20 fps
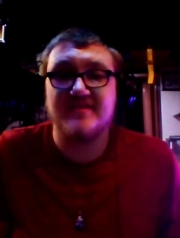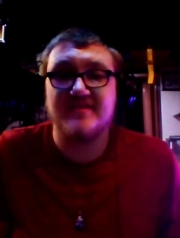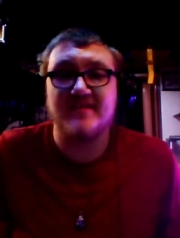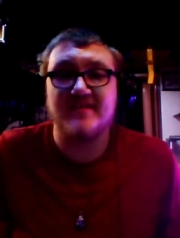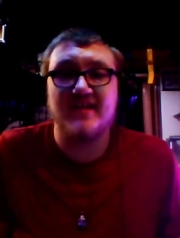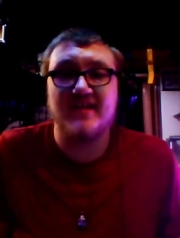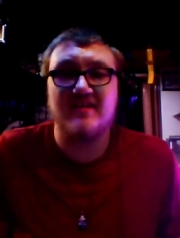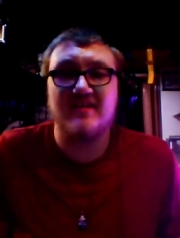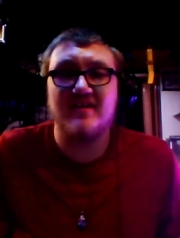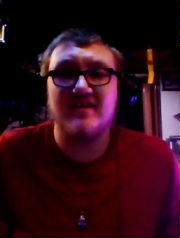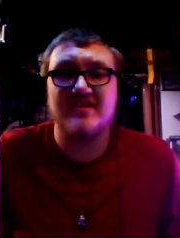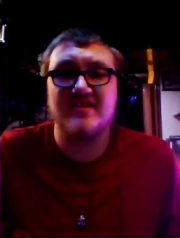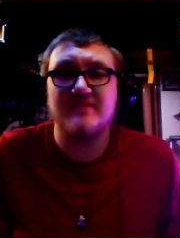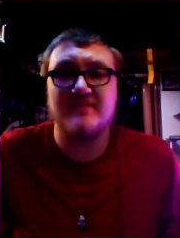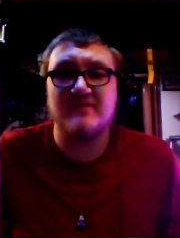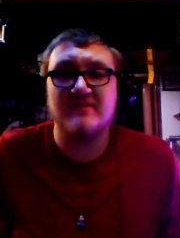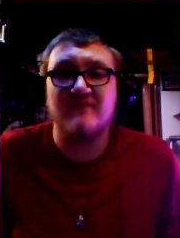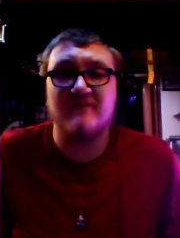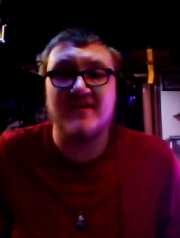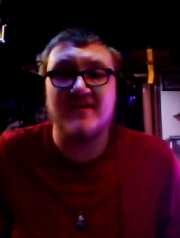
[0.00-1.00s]
So thank you guys so
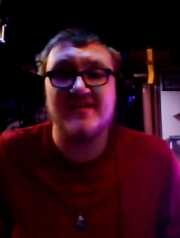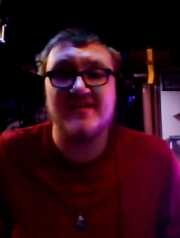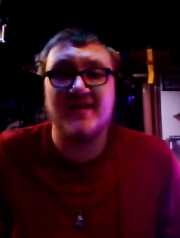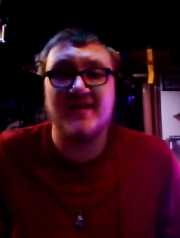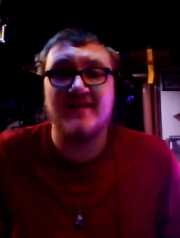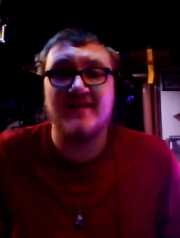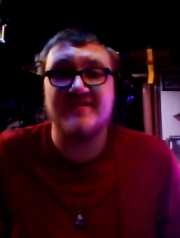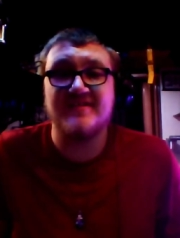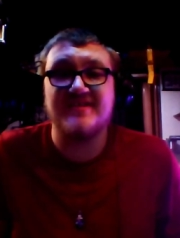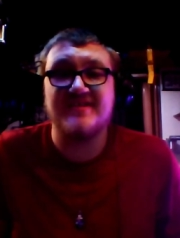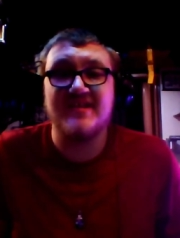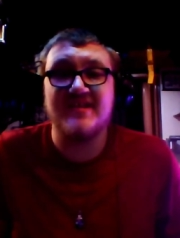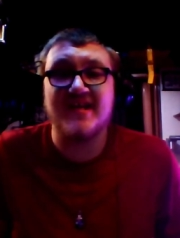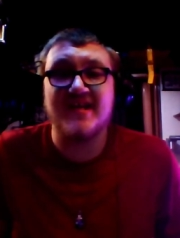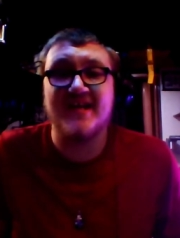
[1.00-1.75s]
much for watching, and I'll see you